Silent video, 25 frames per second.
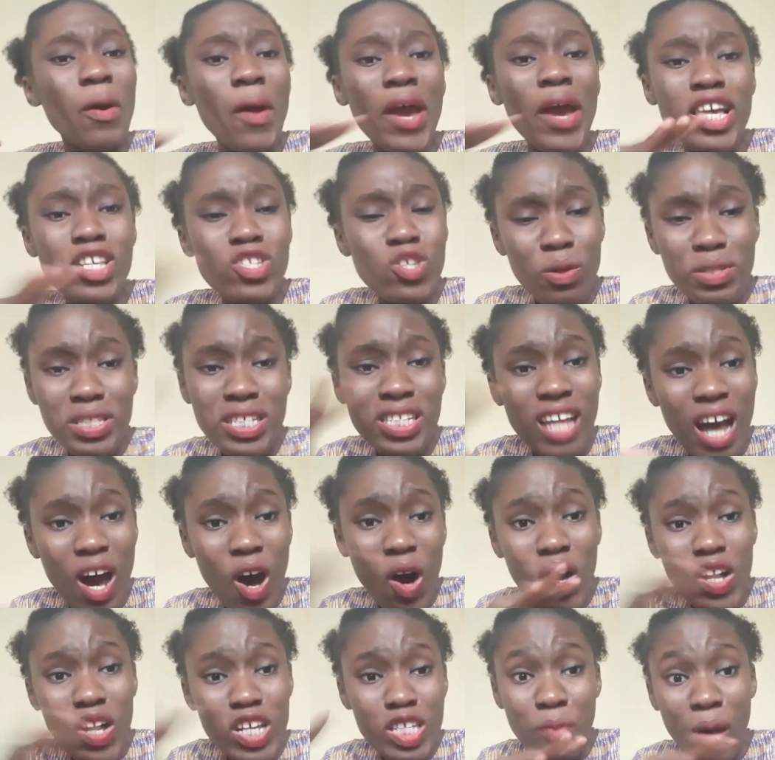they were insulting
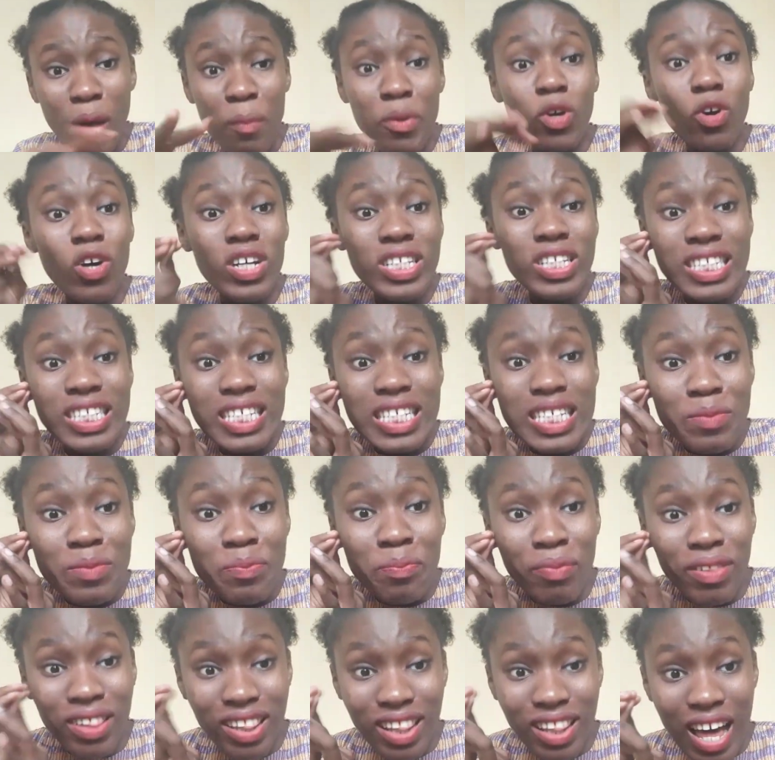her husband because she's
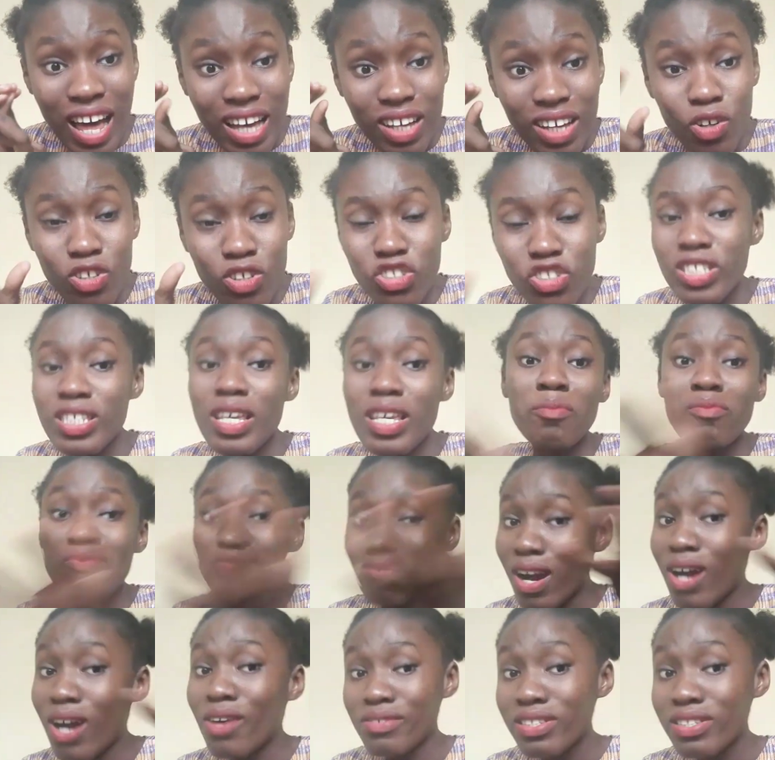black or she's a
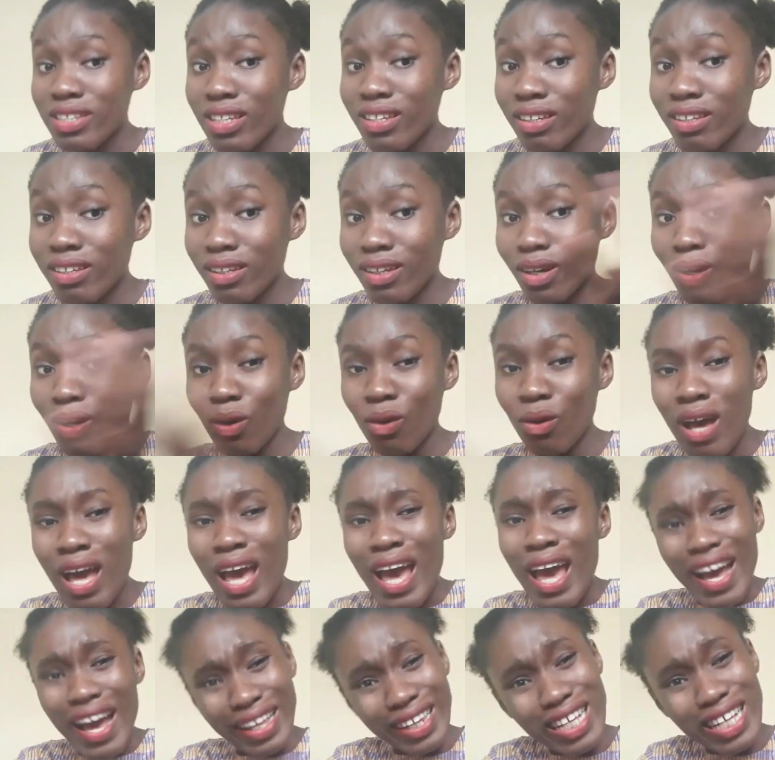brown skinned girl,
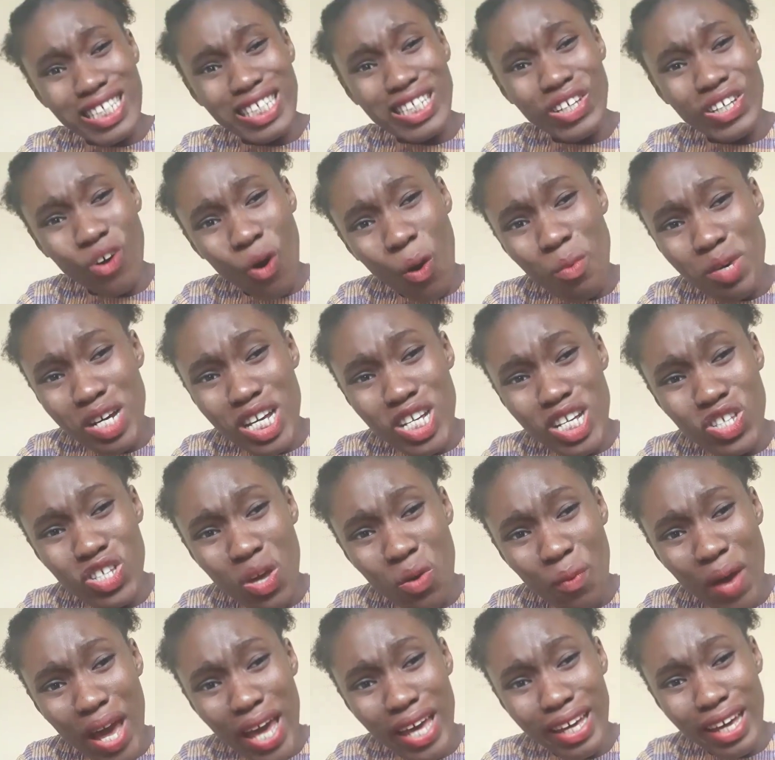and then she got married
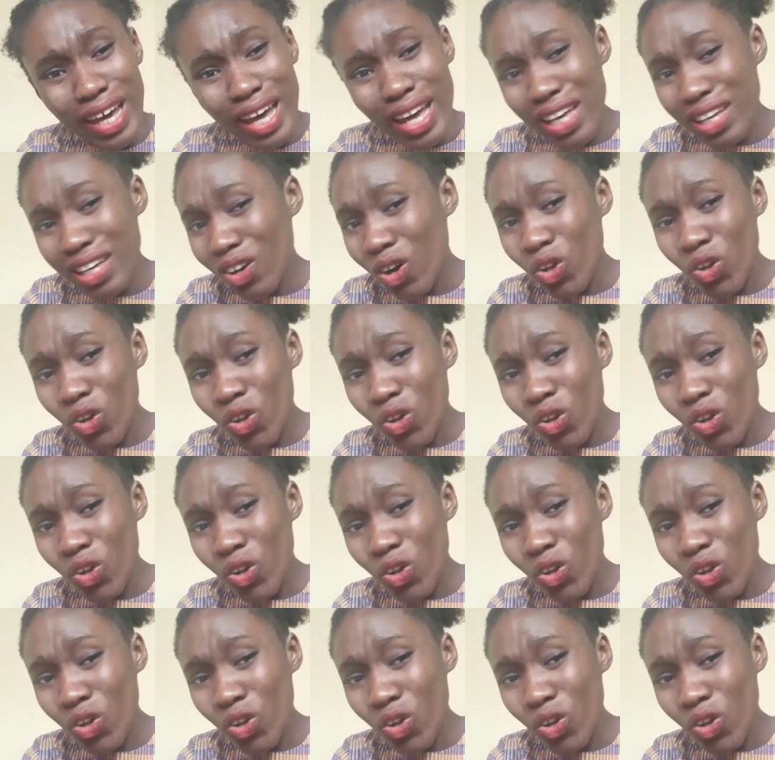to a white guy.